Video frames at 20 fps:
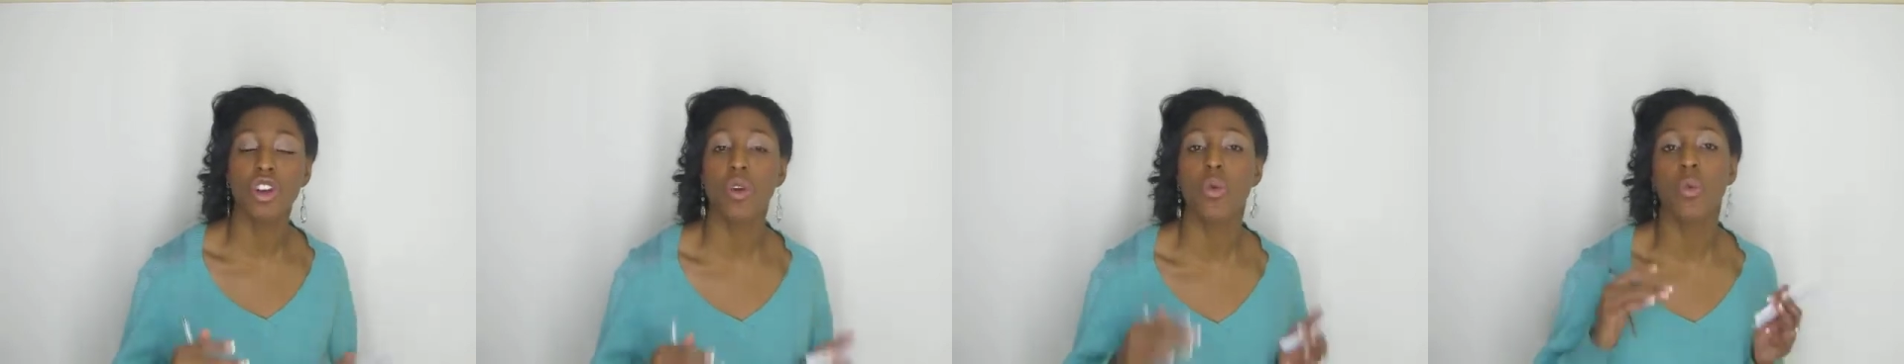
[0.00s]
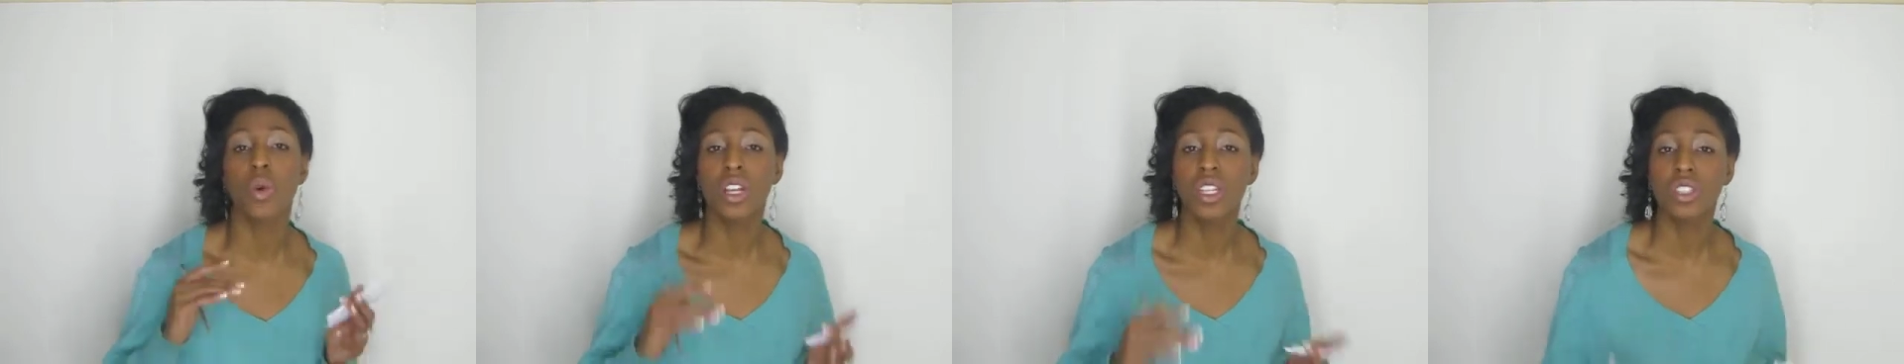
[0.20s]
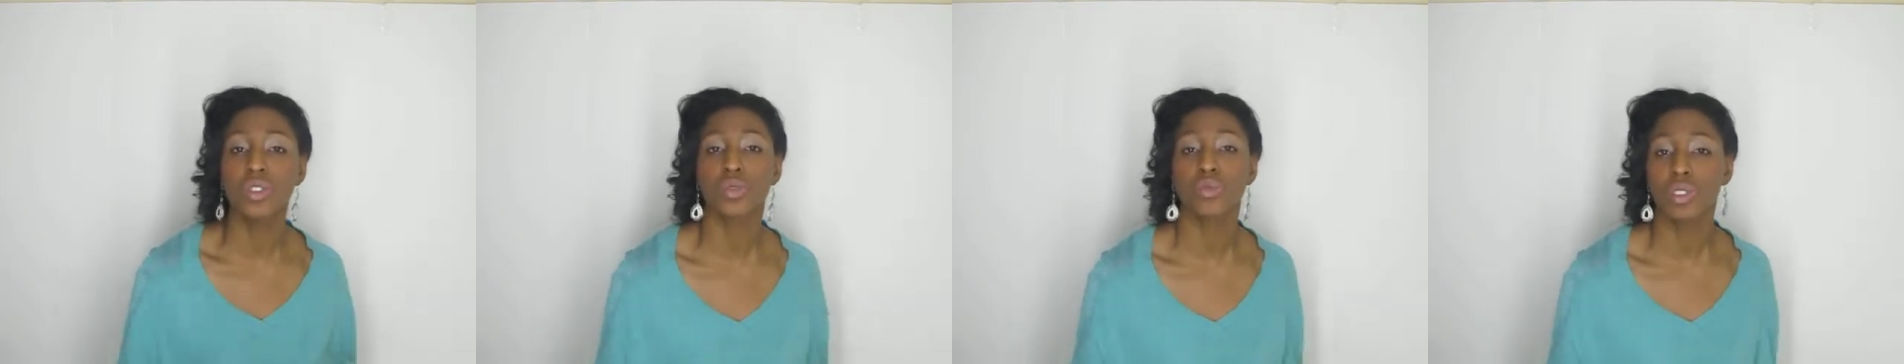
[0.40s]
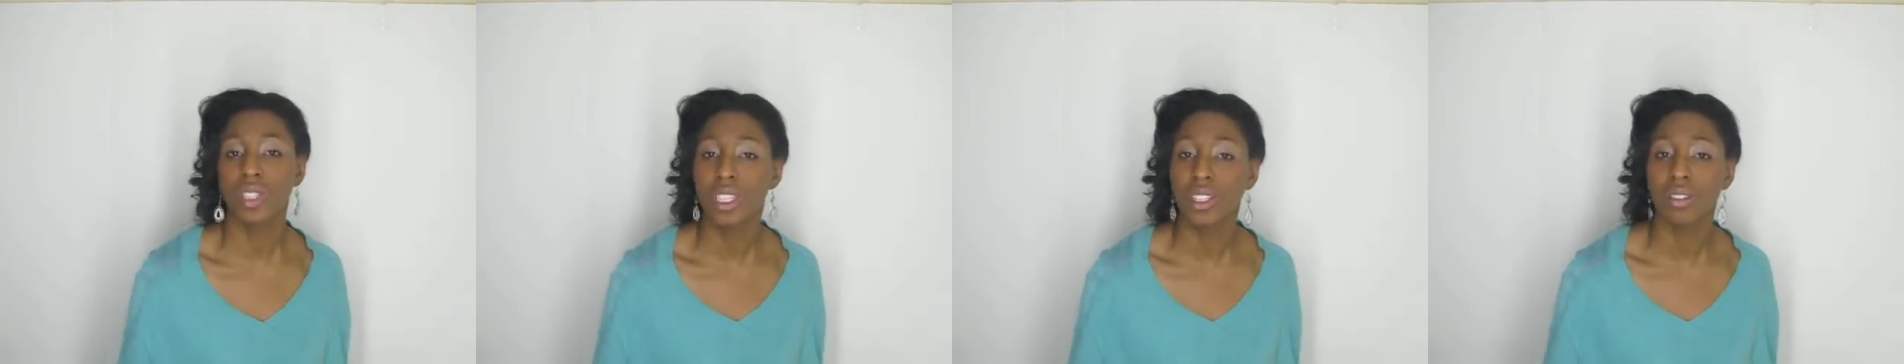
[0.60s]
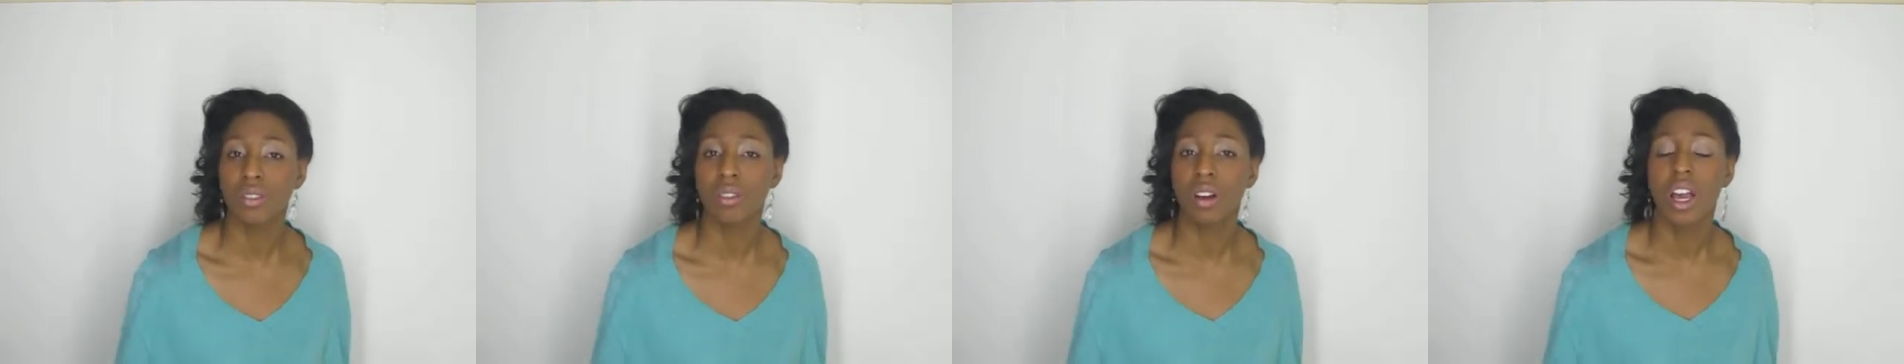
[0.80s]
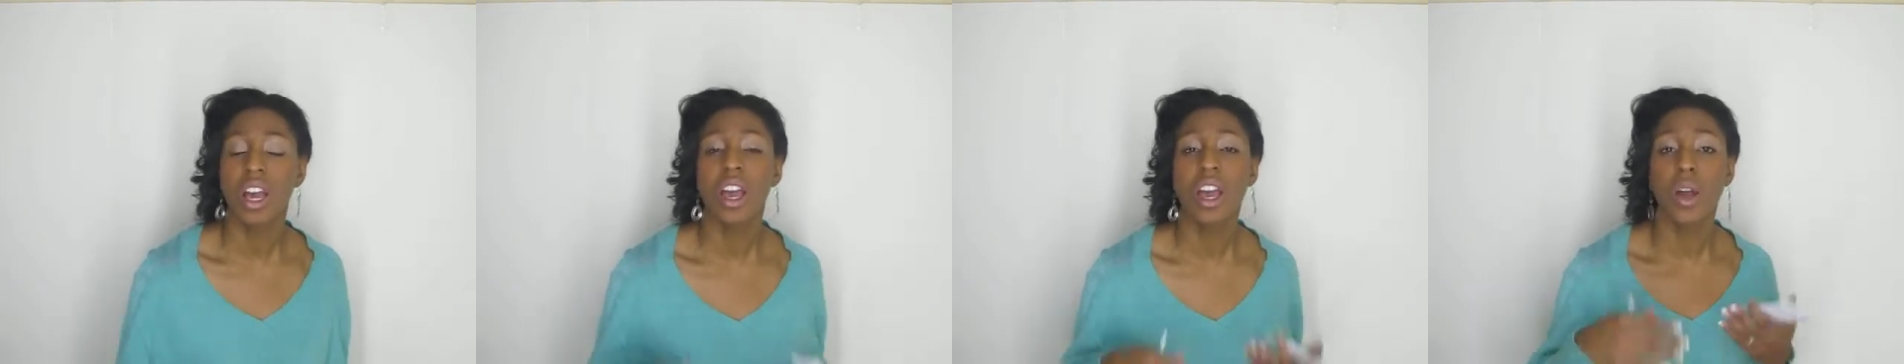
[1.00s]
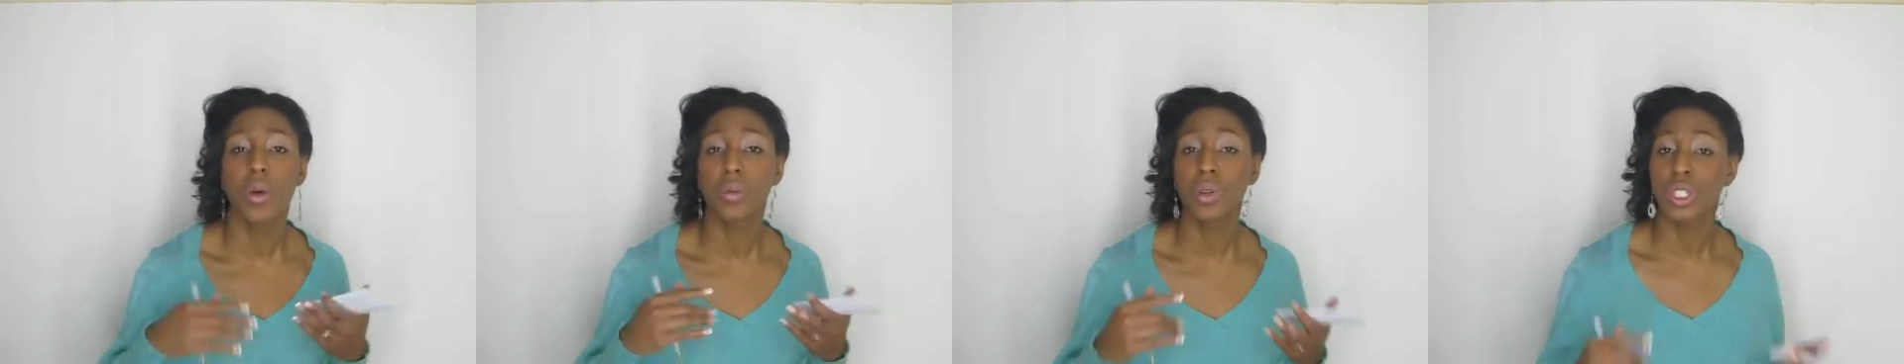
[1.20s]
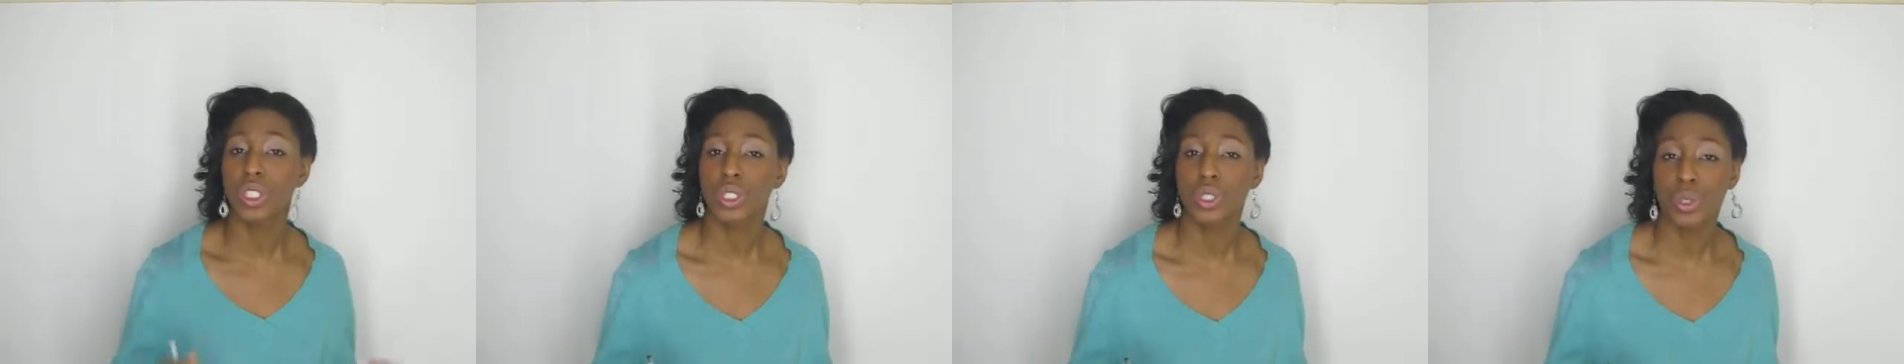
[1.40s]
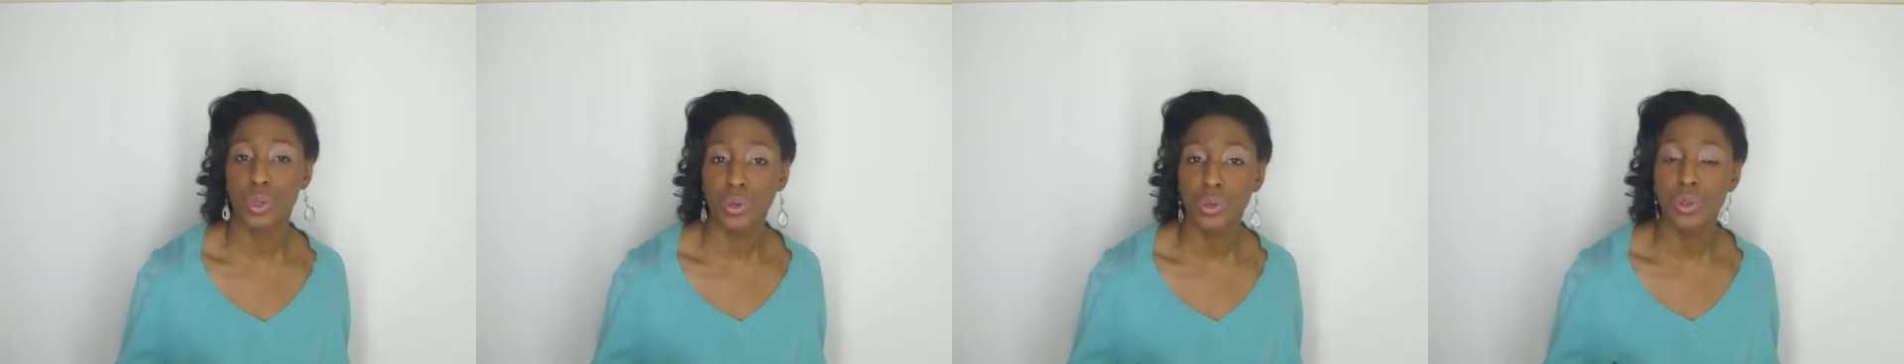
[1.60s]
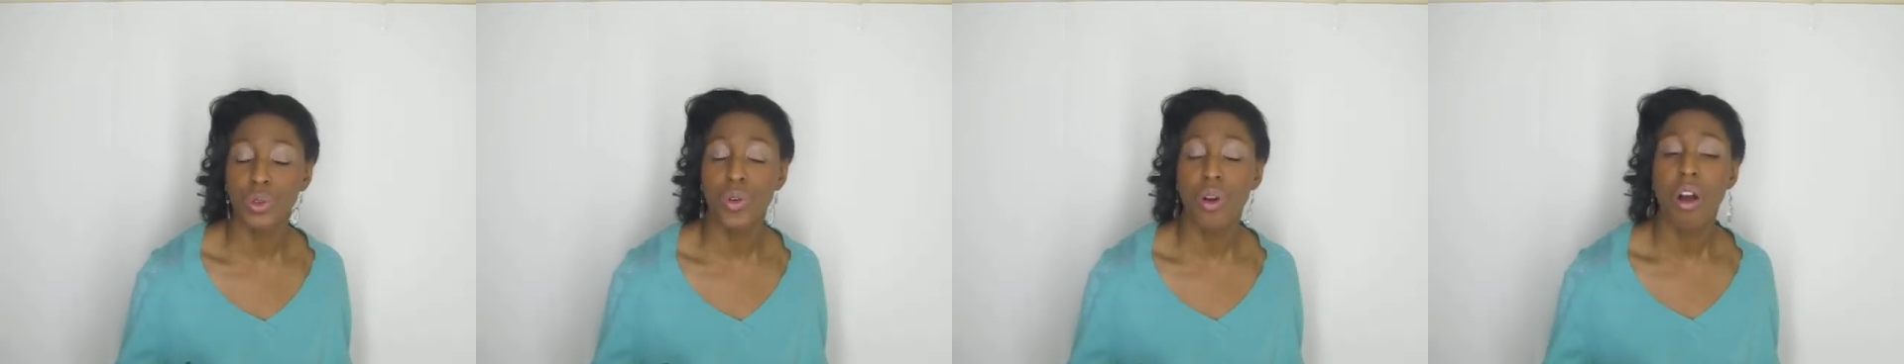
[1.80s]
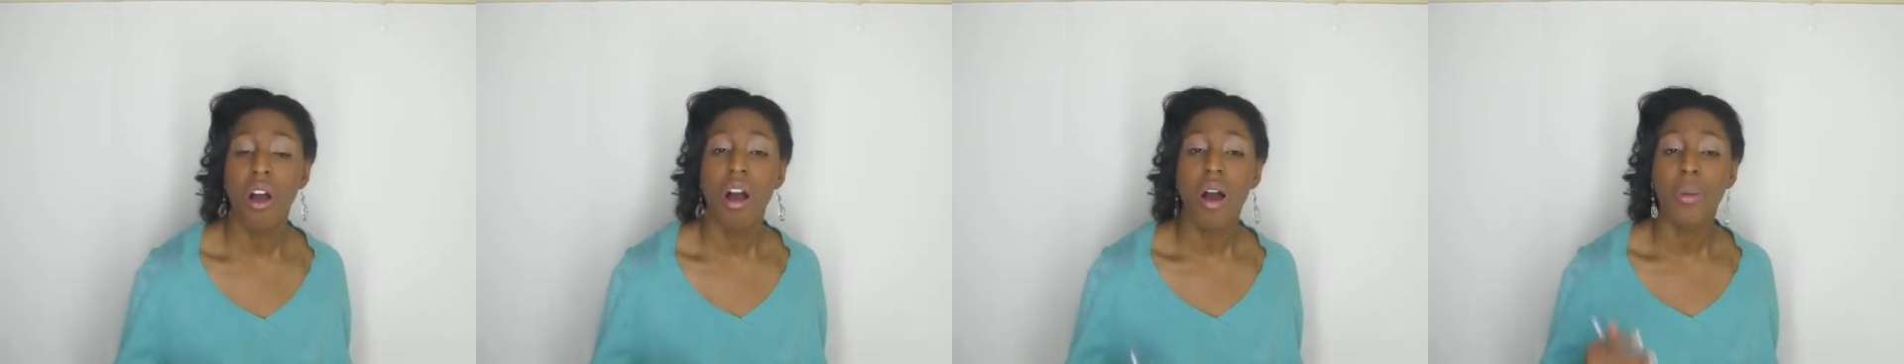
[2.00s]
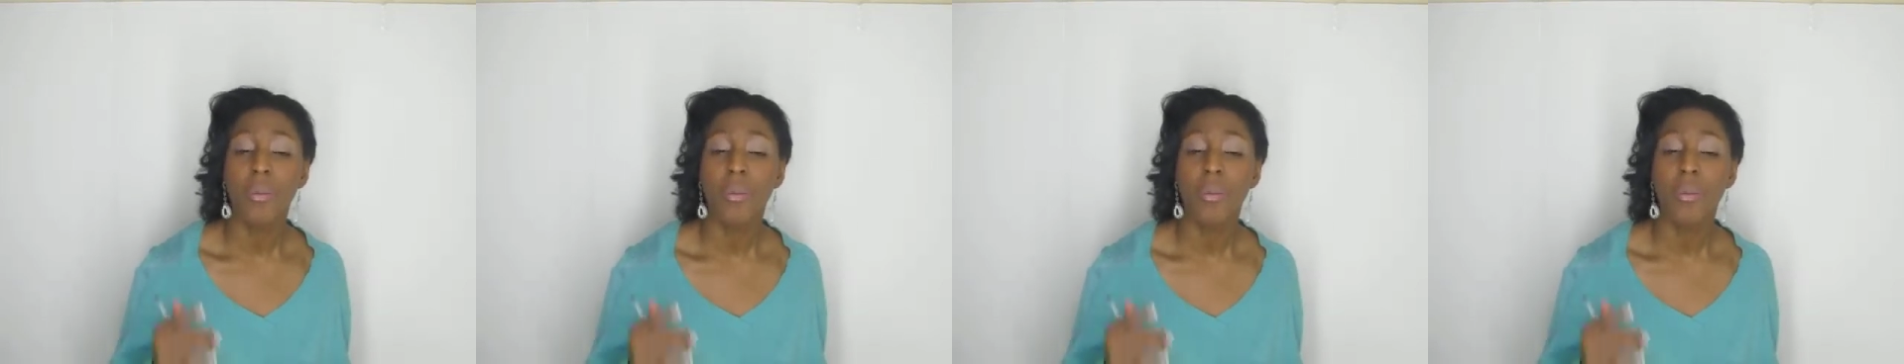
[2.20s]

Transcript: know what is real and what is true.